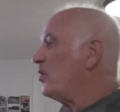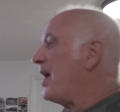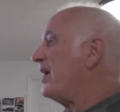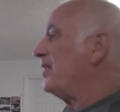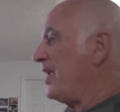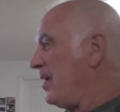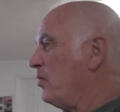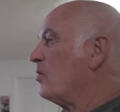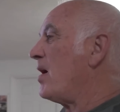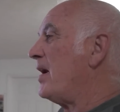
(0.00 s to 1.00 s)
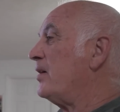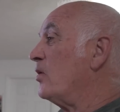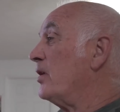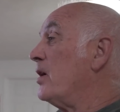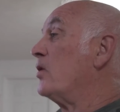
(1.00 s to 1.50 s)
the writing, the Hebrew writing
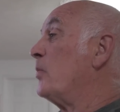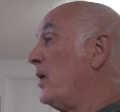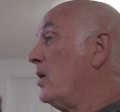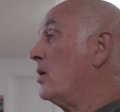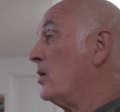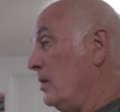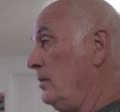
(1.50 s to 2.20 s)
on the other mm-hmm. pillar.